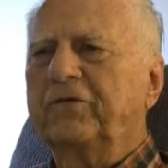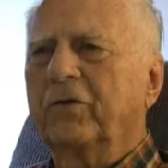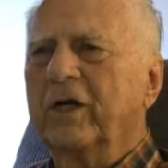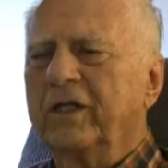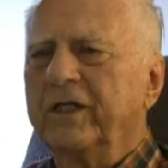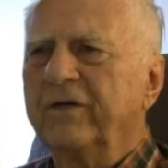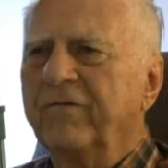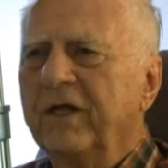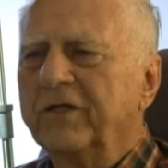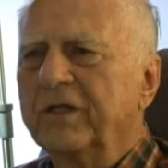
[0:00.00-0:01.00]
started the
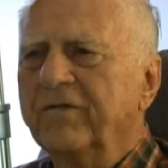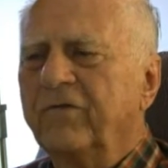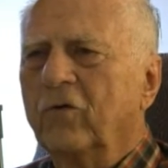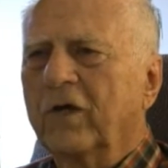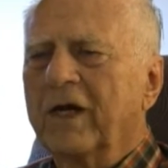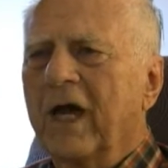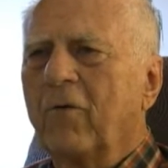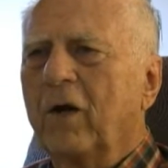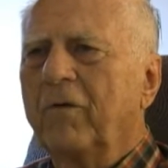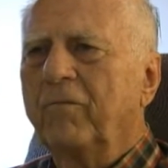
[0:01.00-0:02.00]
invasion of
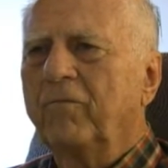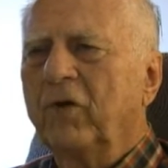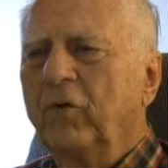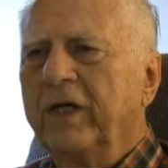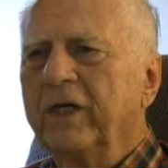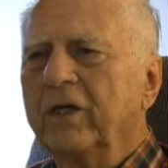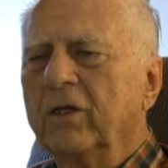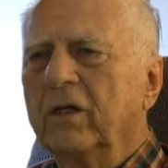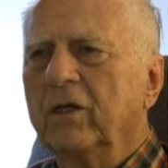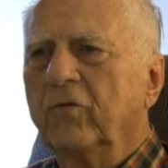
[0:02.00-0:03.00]
Okinawa, but we
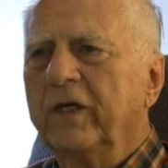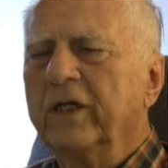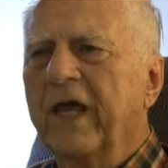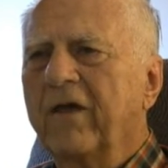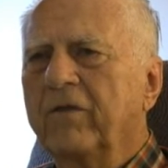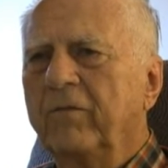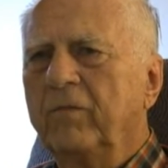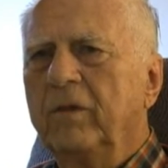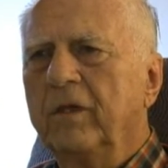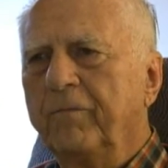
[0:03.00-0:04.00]
didn't have
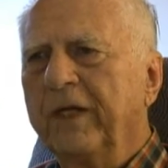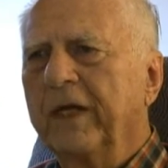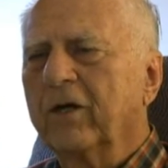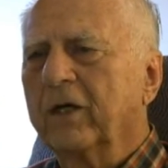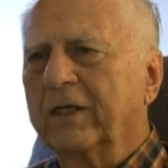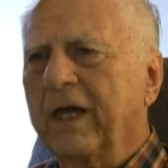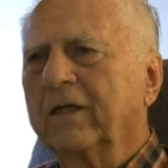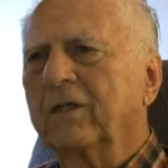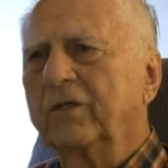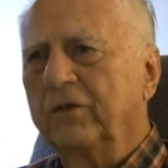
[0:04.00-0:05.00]
the big air attack
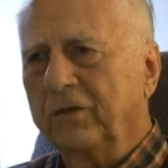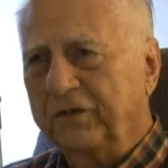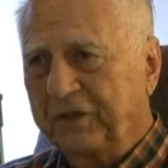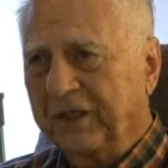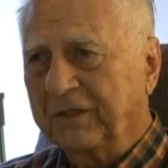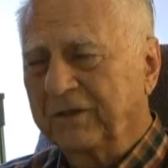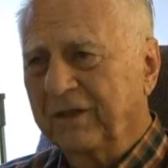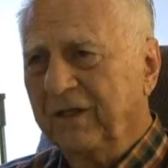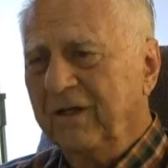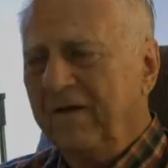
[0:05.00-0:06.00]
until the 6th.
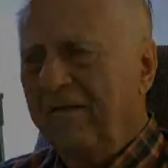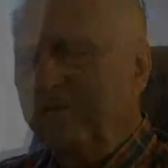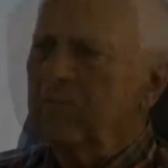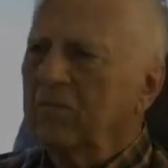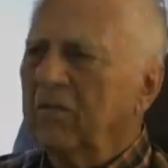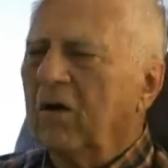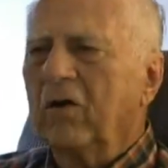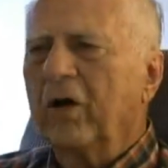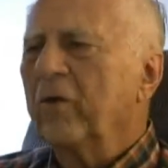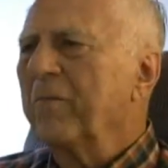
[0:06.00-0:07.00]
All
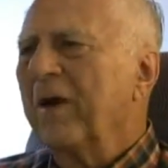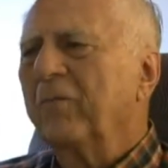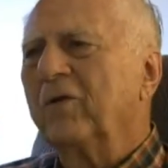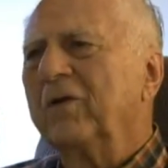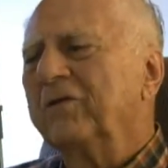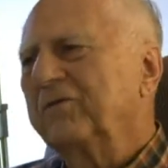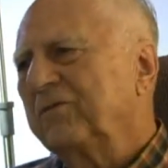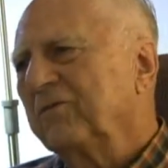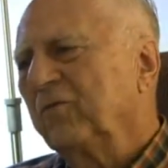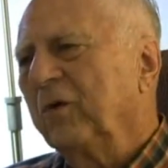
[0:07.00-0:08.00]
I remember is
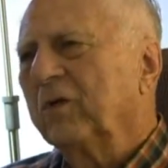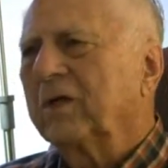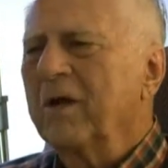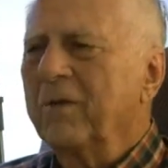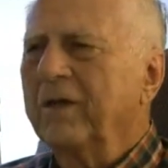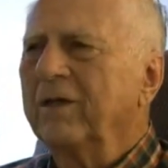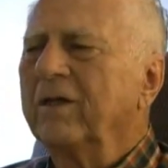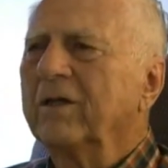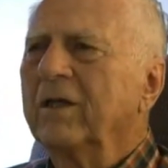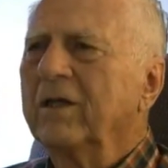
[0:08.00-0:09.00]
we were coming
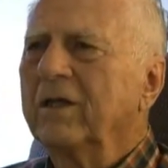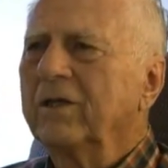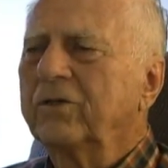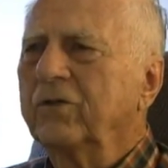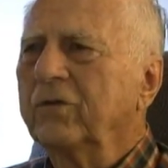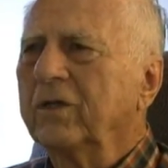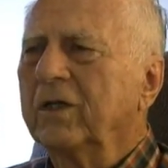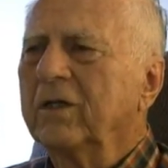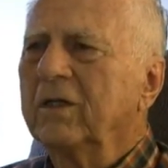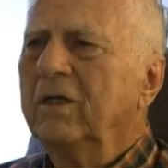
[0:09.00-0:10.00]
in
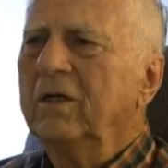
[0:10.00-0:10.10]
to